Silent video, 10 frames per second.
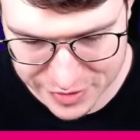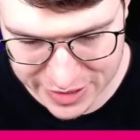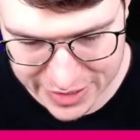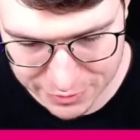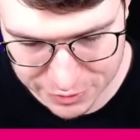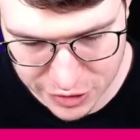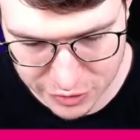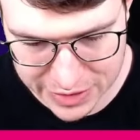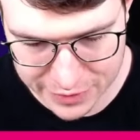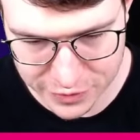So I kind of want to go
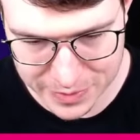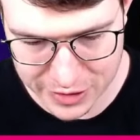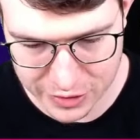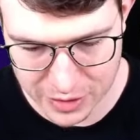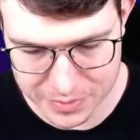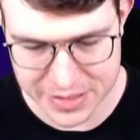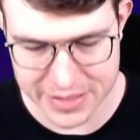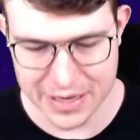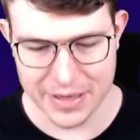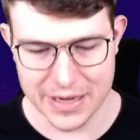like for my
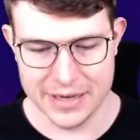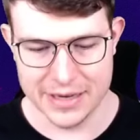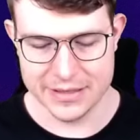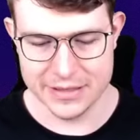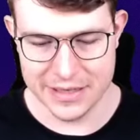Goblinstein behind this.